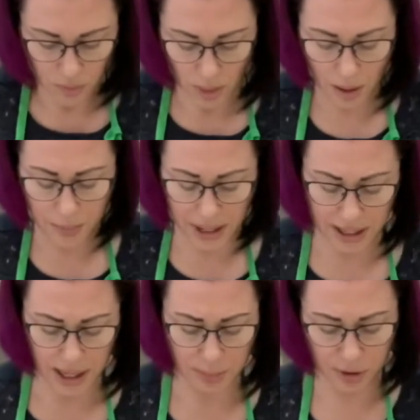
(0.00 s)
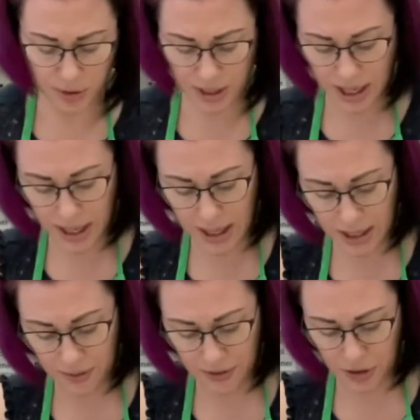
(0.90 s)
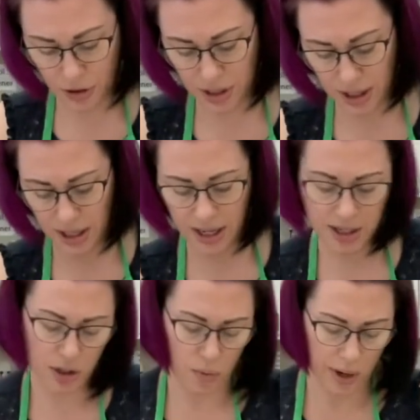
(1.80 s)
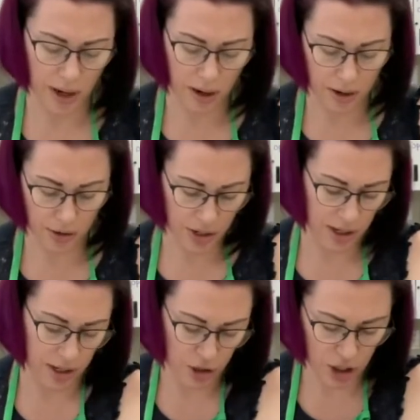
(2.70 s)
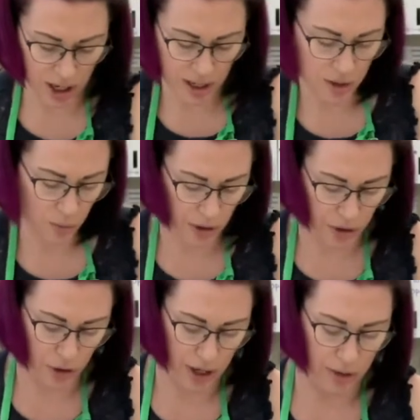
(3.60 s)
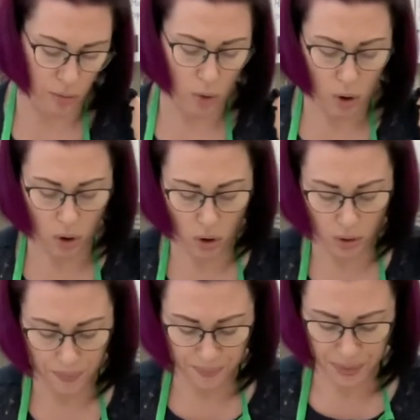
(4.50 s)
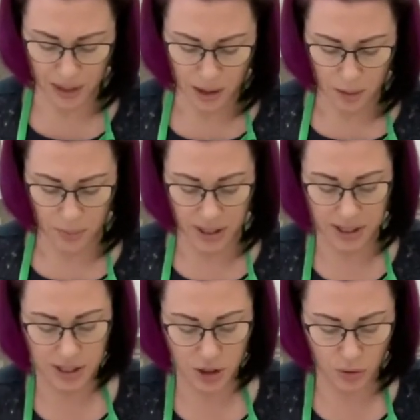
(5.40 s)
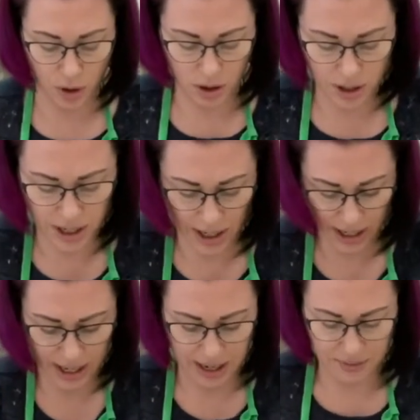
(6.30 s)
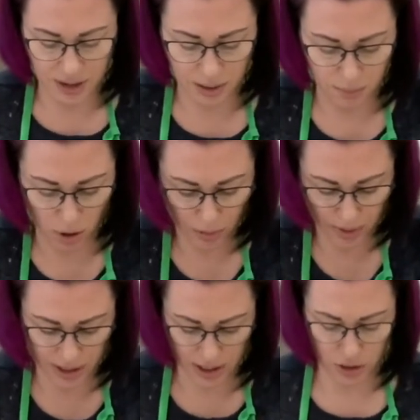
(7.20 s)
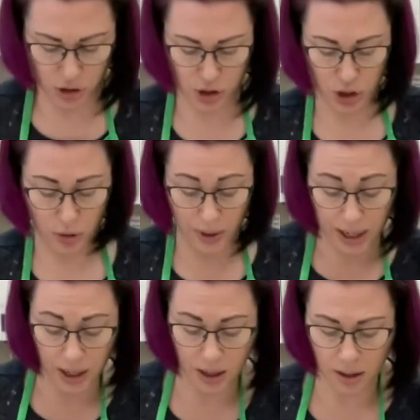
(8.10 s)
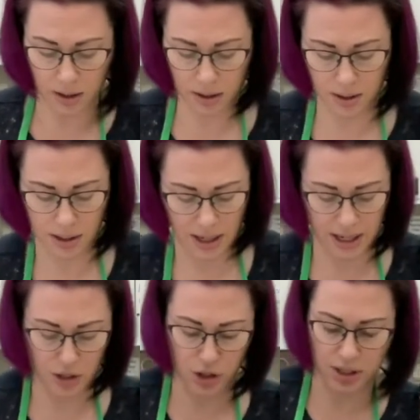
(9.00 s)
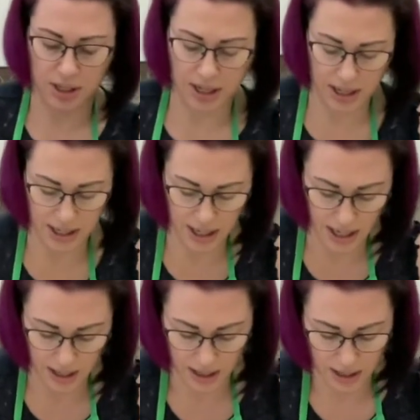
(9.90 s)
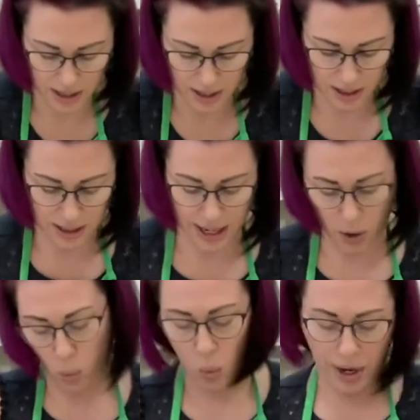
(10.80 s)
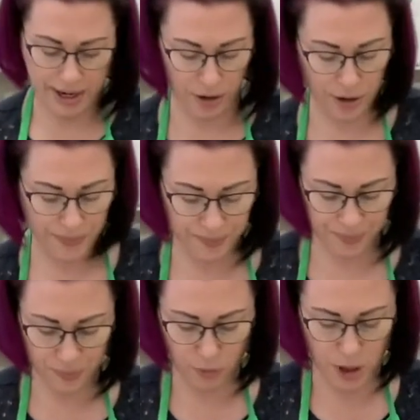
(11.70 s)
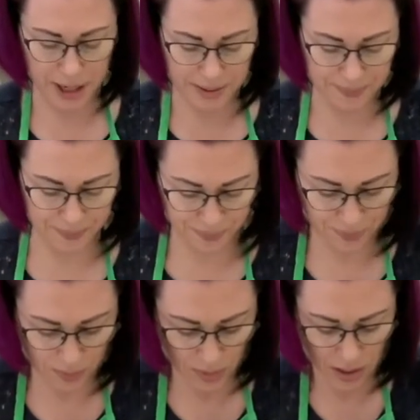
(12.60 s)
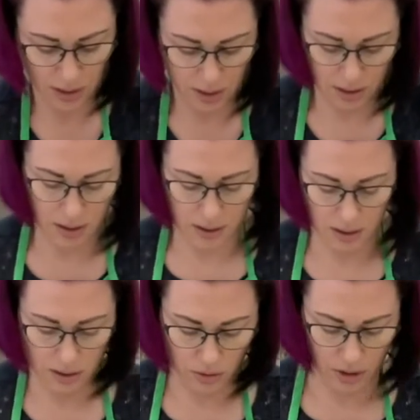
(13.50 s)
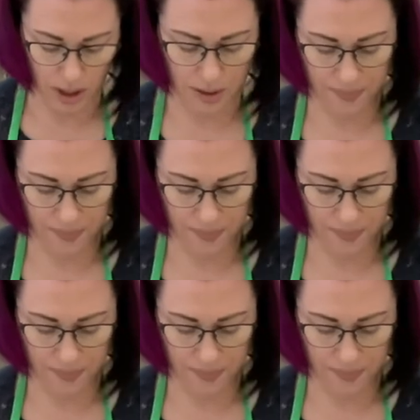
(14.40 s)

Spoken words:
I'm gonna keep doing that. If it starts to get like square, you can adjust where you're trying to roll. But since you already kind of have that marbling showing, it's just gonna get like whiter, right? Okay.